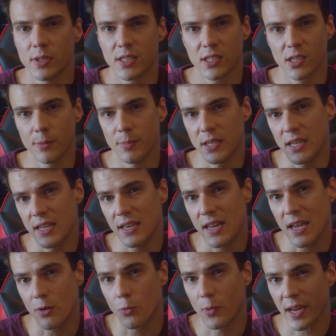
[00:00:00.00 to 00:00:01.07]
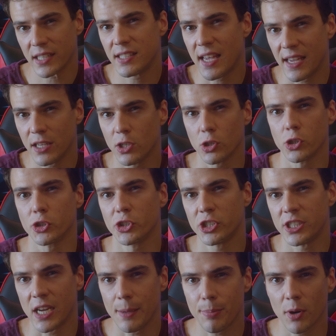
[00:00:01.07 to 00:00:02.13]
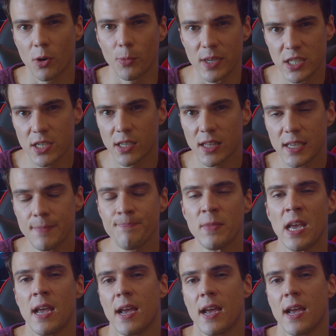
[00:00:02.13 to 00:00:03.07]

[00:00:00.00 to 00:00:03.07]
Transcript: It's going to be in a rectangular shape originally,